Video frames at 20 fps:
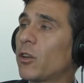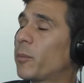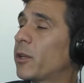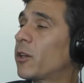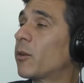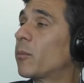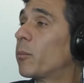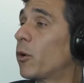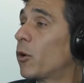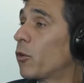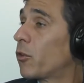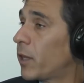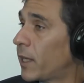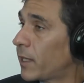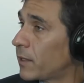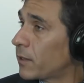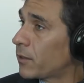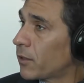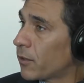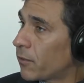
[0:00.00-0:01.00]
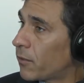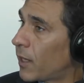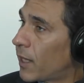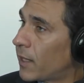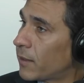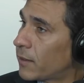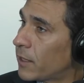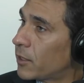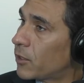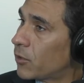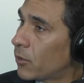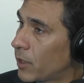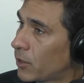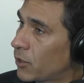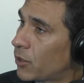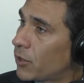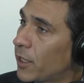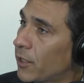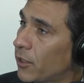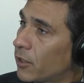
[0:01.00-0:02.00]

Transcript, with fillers: I've been on both ends of that Perfect. situation hey,